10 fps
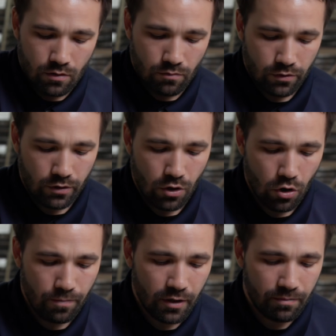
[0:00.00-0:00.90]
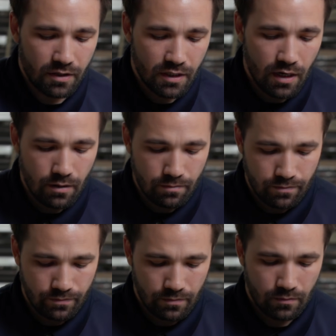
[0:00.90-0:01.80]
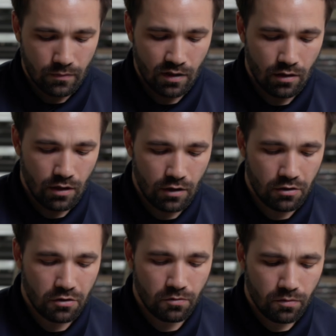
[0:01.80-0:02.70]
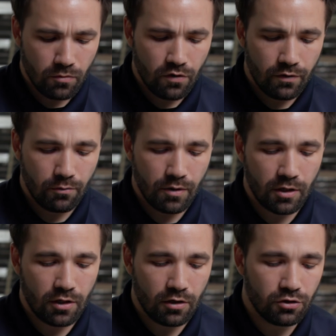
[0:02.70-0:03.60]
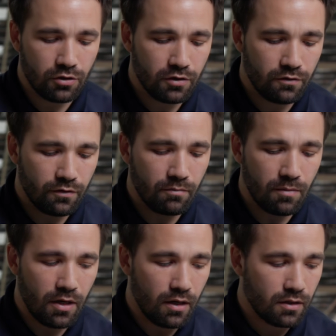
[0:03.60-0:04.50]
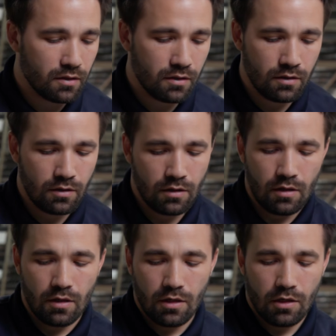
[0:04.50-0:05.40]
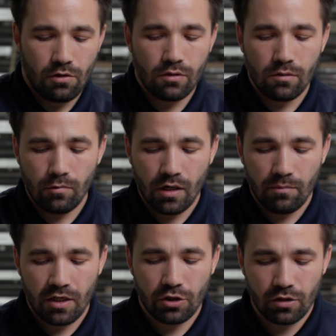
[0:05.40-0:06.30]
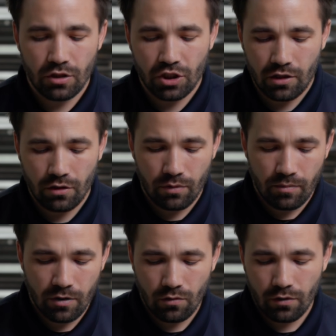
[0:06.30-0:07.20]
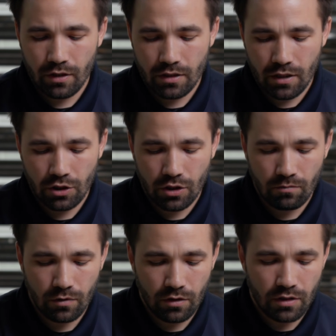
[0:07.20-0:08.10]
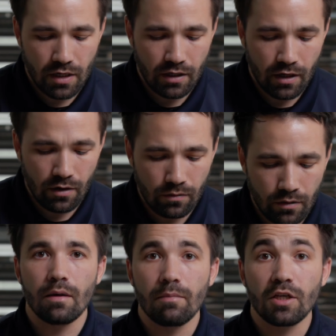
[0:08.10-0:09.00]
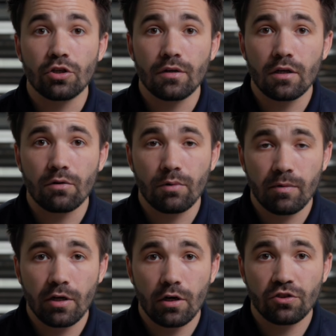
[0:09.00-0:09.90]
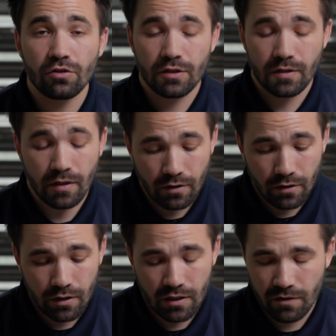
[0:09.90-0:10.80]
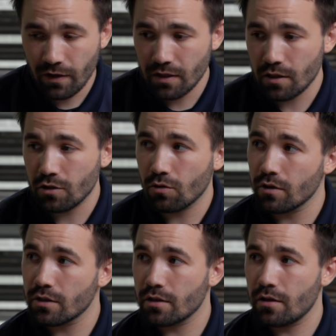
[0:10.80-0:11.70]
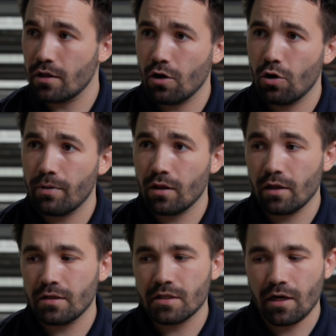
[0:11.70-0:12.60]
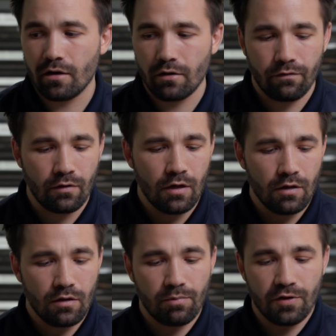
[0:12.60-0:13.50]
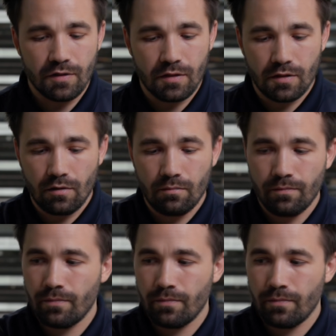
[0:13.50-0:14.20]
We're going to open up the top, and you're going to remove your ribbon cartridge from the box. You're going to want to make sure to check your ribbon orientation when you take it out, and make sure that your ribbon cartridge sticker is facing towards the open lid side of the print system.